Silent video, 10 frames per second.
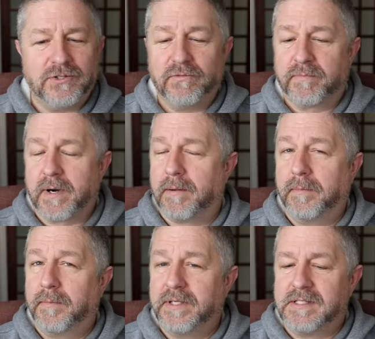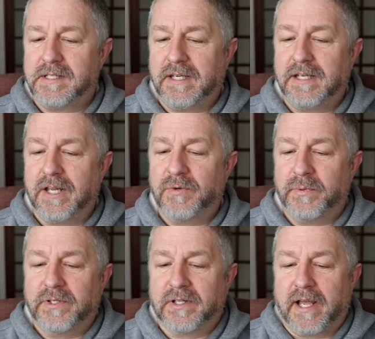you've probably seen in
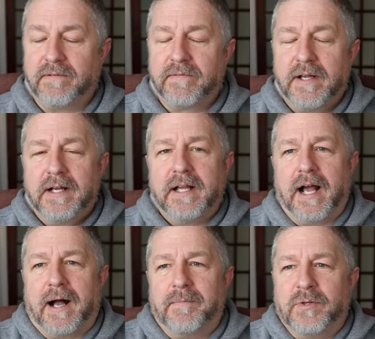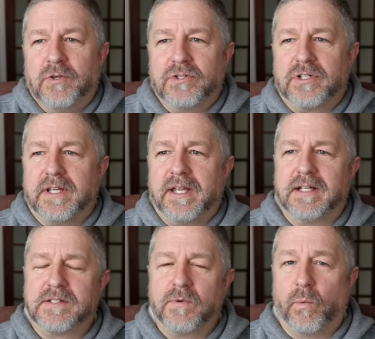real life. Um, usually
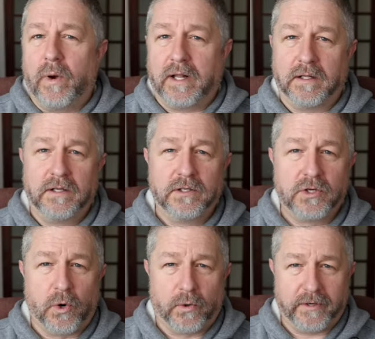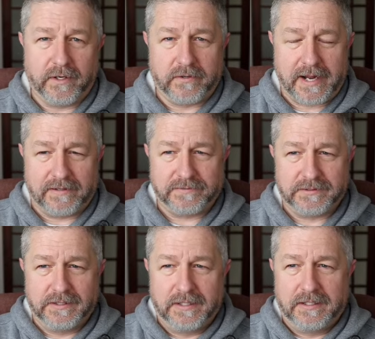it's well choreographed.
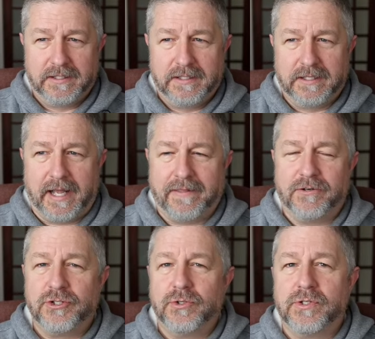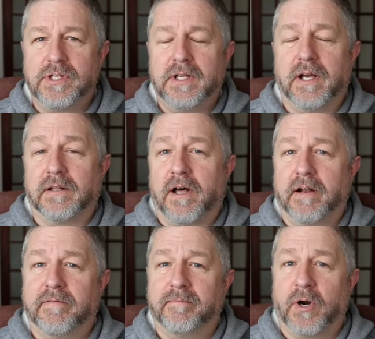And there's usually a lot
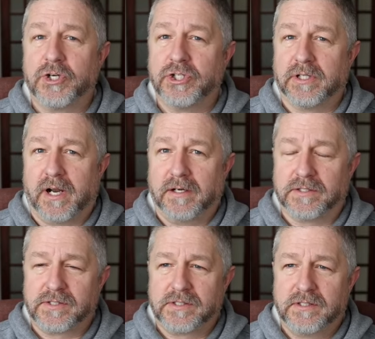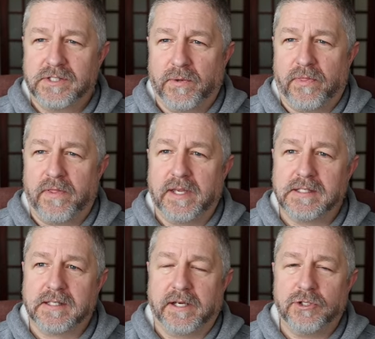of martial arts. So
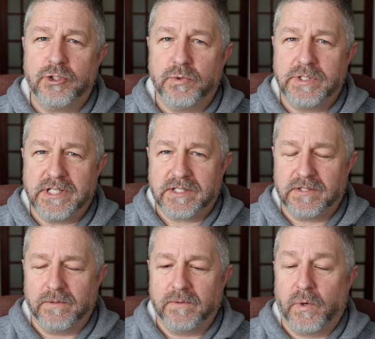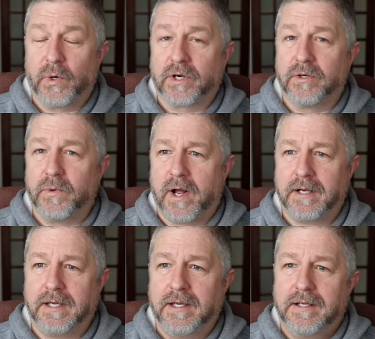things like jiu-jitsu or
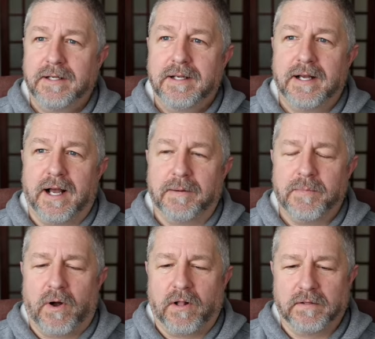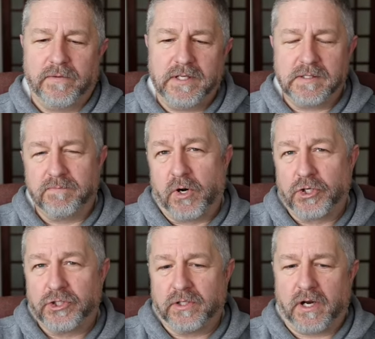karate. Um, all of these
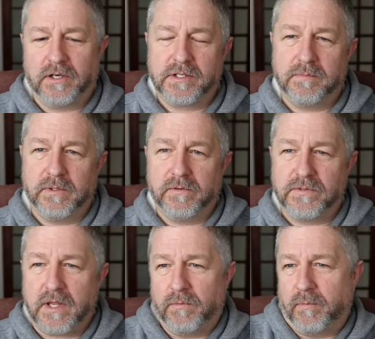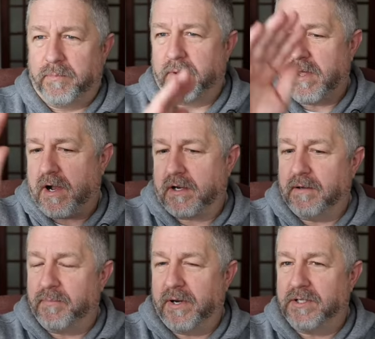martial arts moves, they will block a
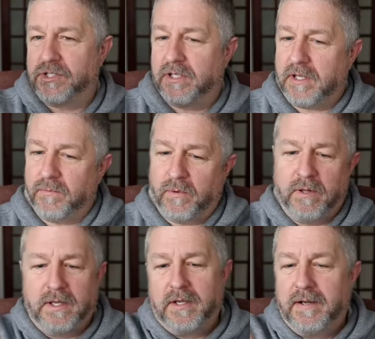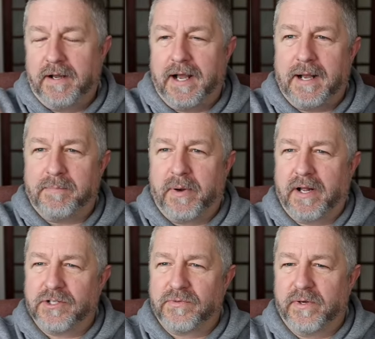punch and they will uh,
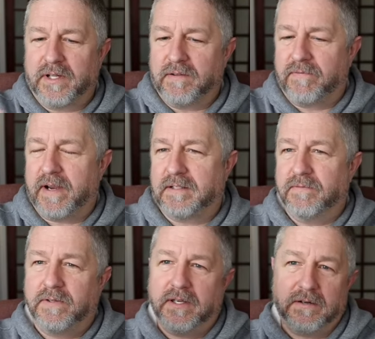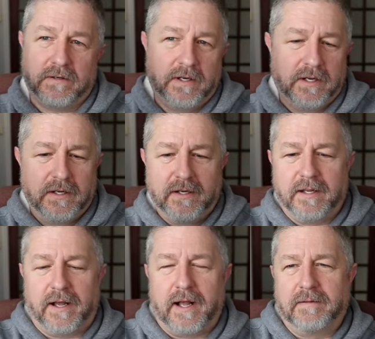punch really effectively. Or
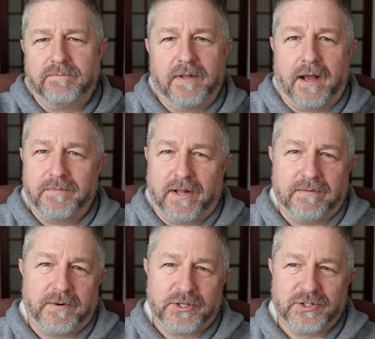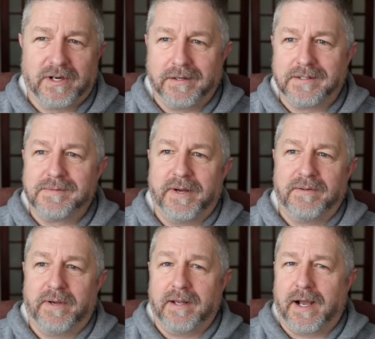uh, I'm not a martial artist, by the
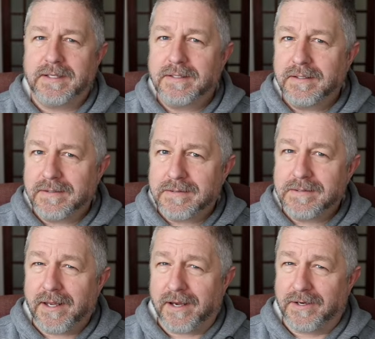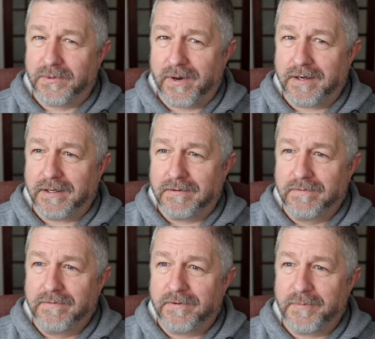way. I did take karate
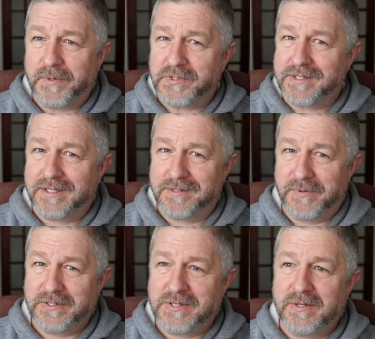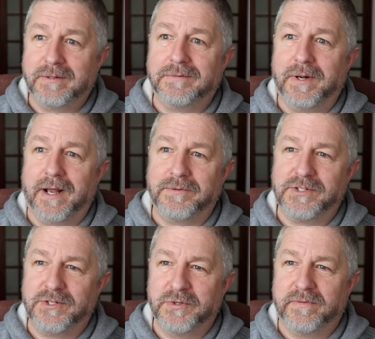for about six months, though, when I was
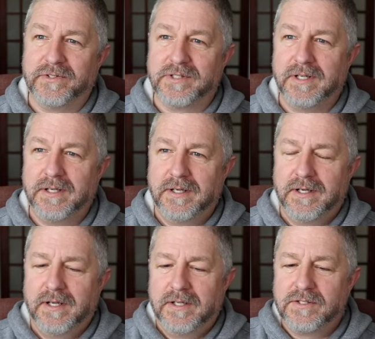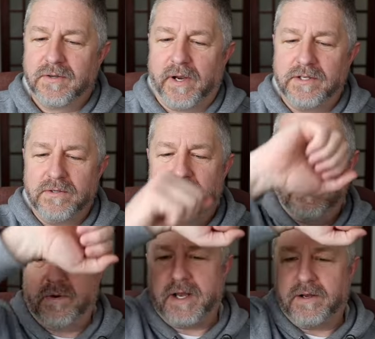in university. So I do
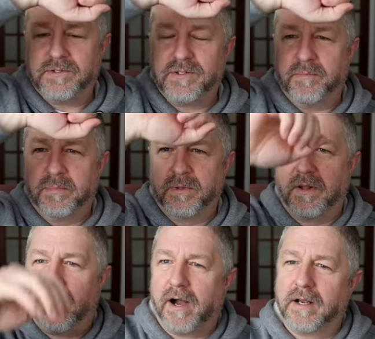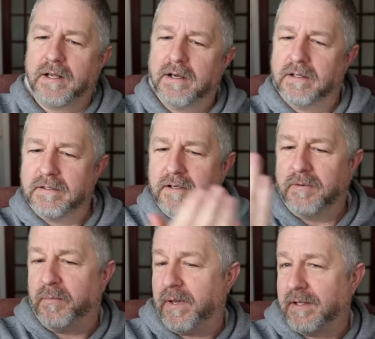know how to block a
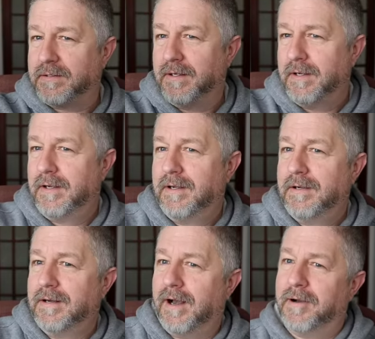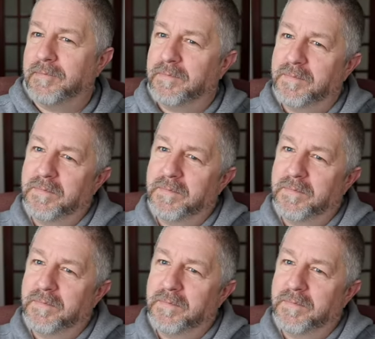little bit. Um,